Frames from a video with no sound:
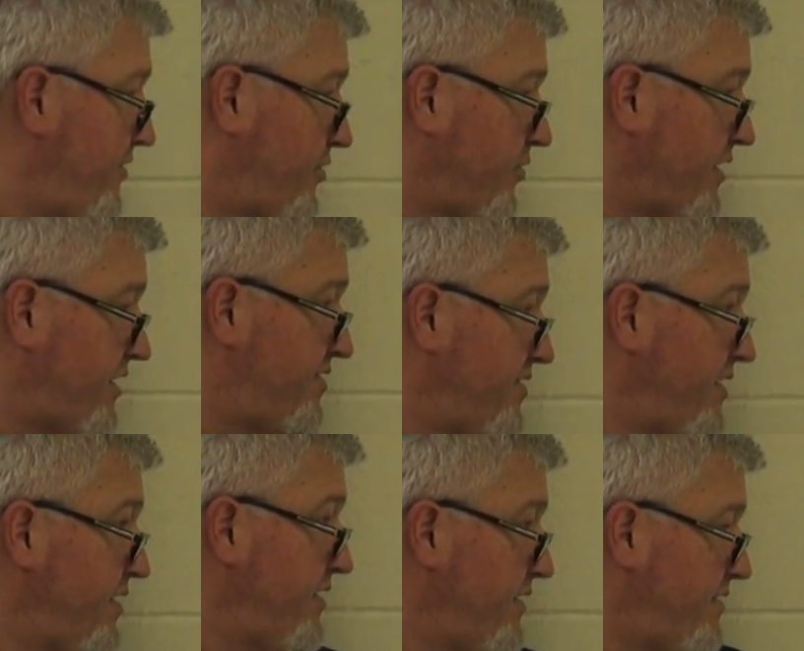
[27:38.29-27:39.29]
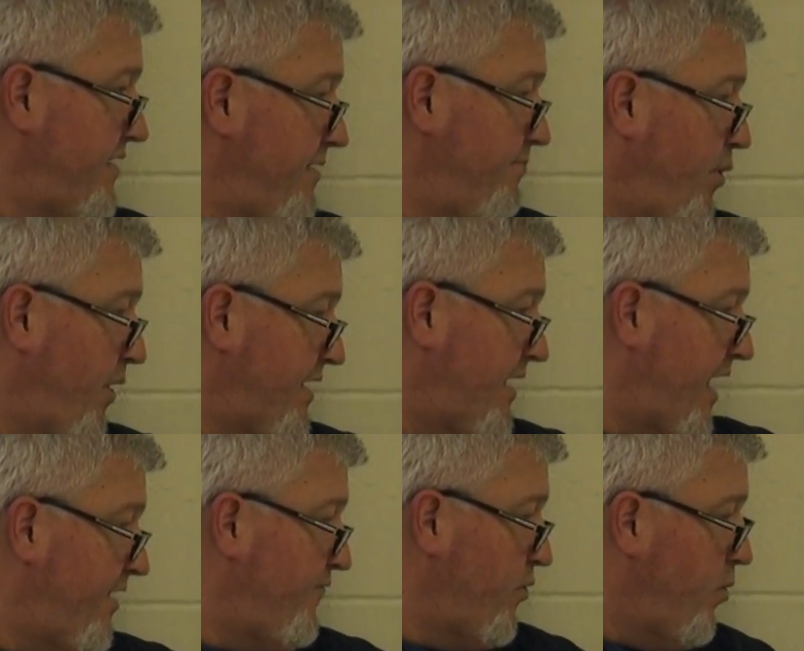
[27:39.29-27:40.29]
degrees,
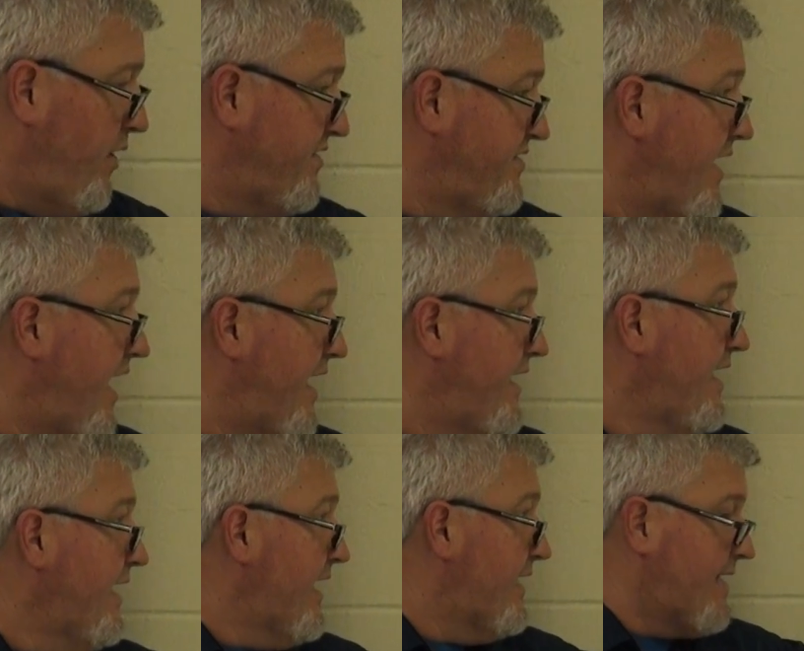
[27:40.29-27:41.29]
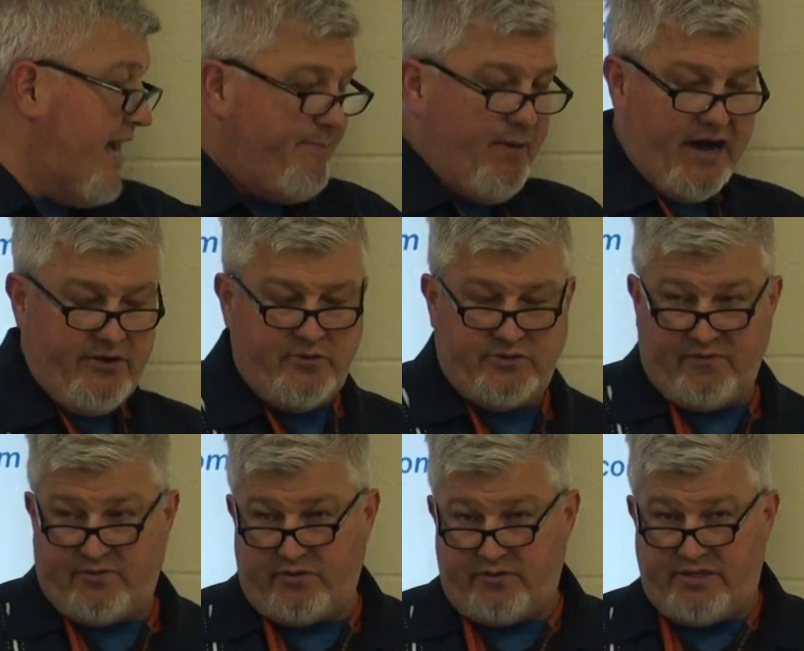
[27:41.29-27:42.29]
10.9 for one side, and the hypotenuse of
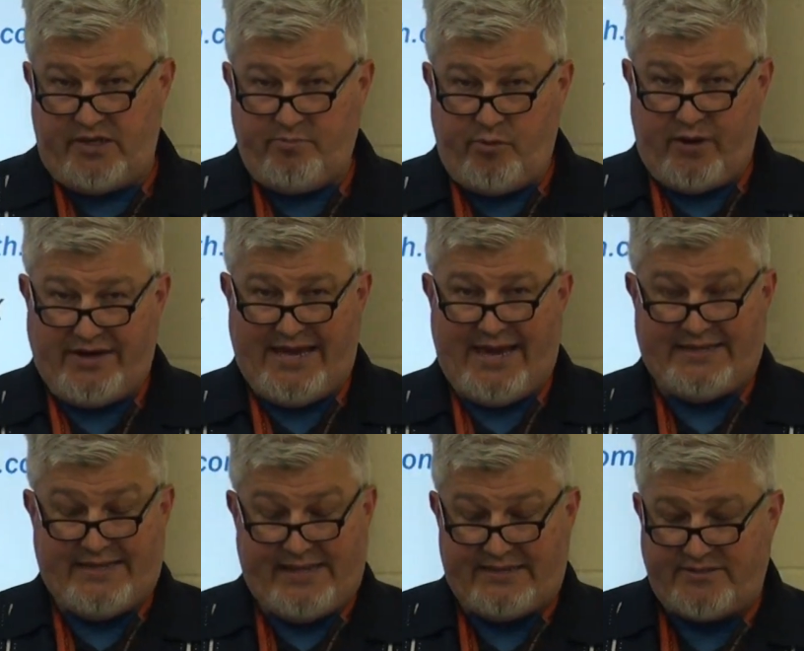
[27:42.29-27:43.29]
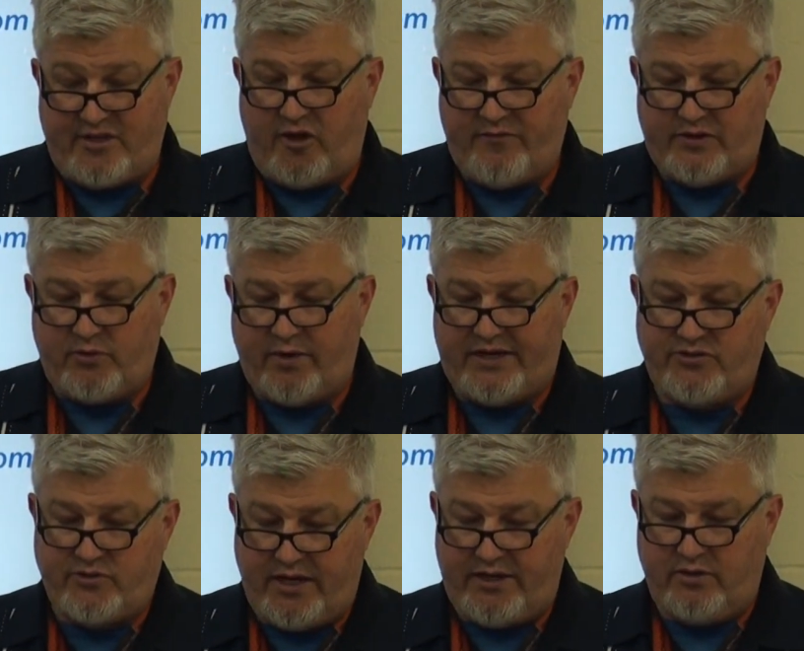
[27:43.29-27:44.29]
13.8, and that's solving the right
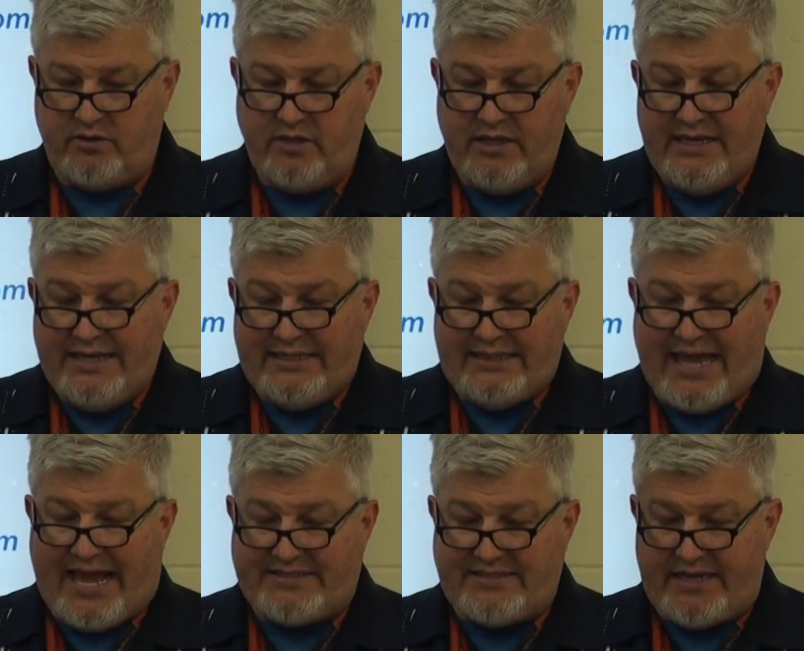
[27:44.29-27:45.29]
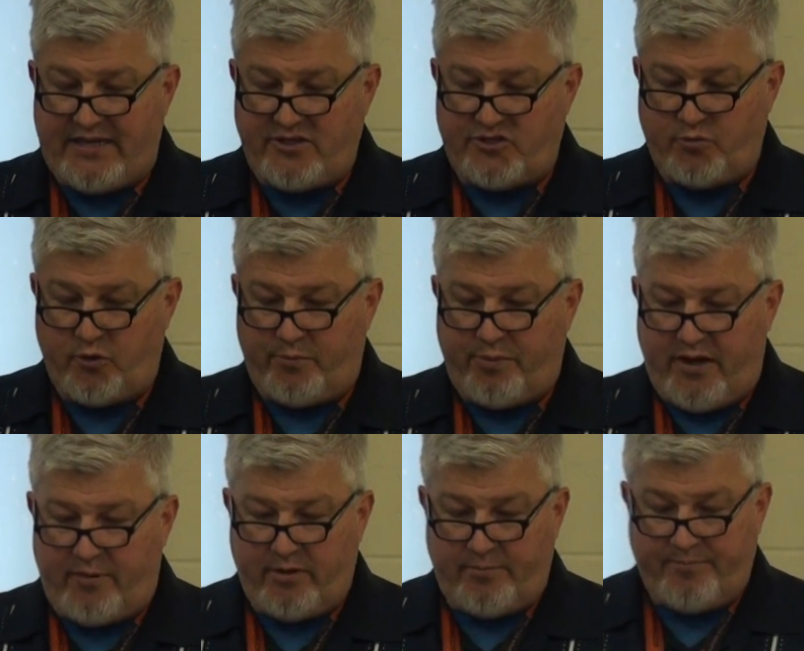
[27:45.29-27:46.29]
triangle. Last thing is this word
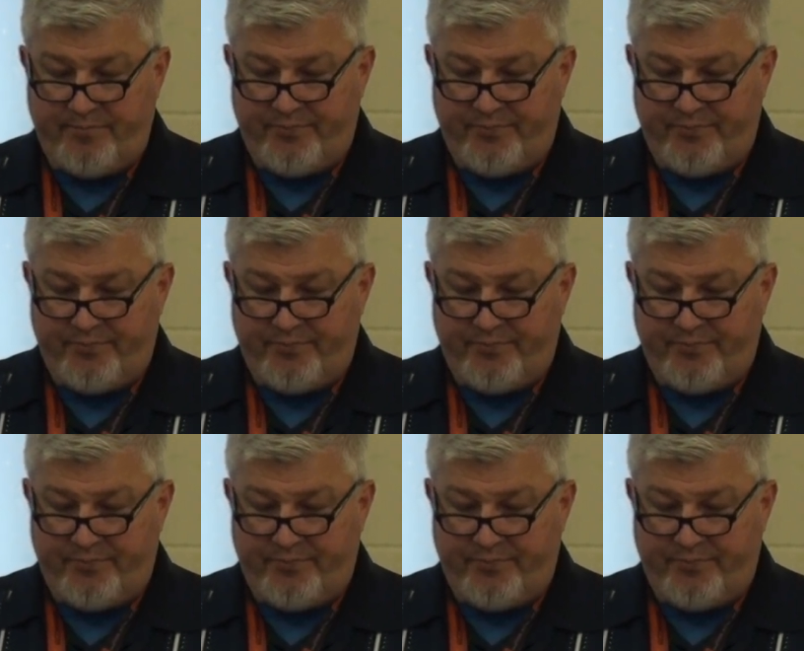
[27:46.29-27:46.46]
problem.